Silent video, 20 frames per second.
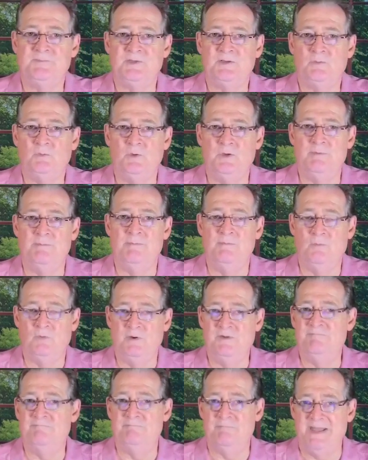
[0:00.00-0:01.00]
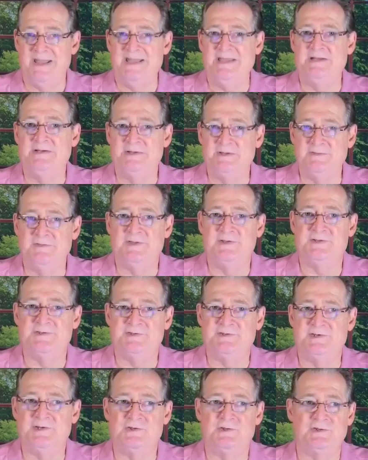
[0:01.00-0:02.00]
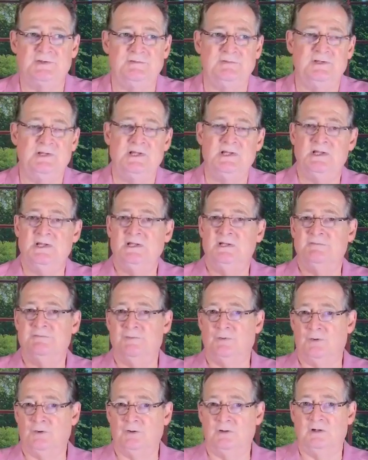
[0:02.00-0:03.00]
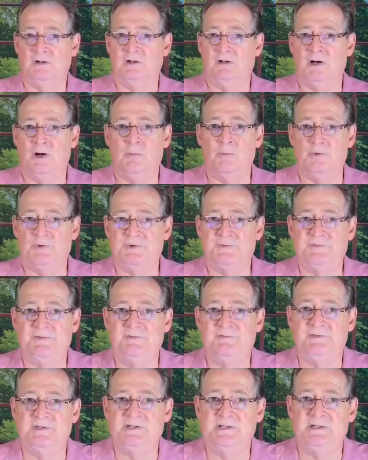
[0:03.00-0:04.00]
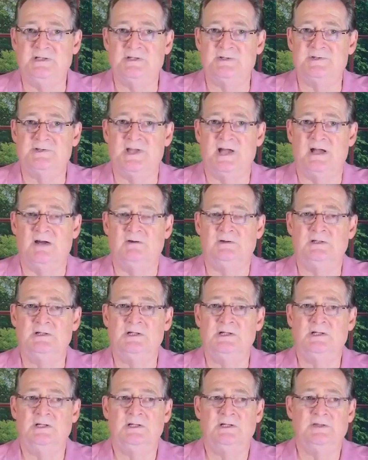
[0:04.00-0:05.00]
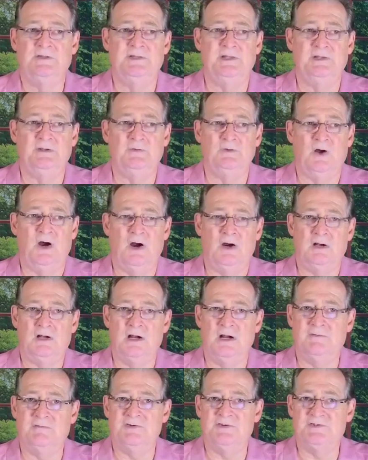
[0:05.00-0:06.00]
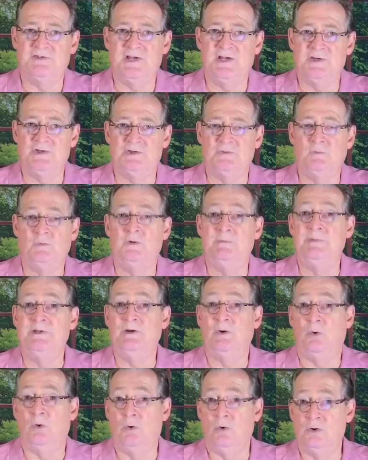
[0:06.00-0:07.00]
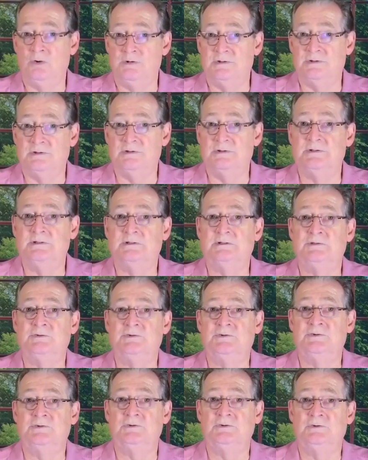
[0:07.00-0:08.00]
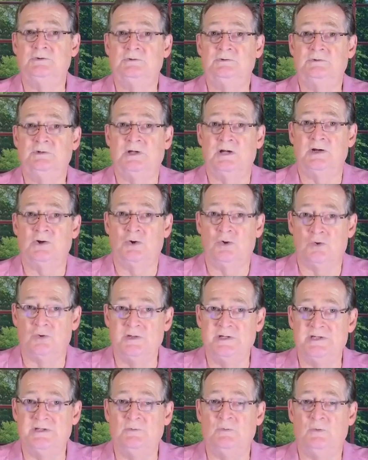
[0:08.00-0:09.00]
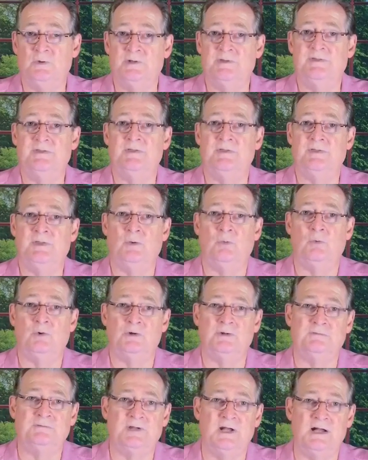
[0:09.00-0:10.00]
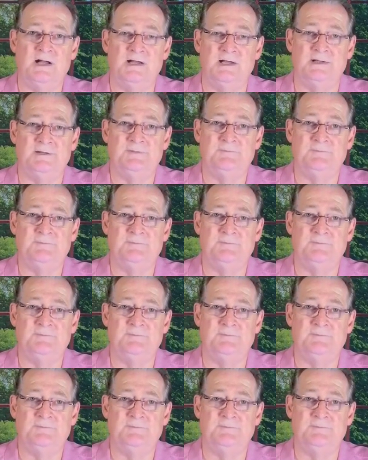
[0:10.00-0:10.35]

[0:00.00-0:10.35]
we, we've made the decision for almost 50 years now that our conversation will be ordered to agree with the Word of God.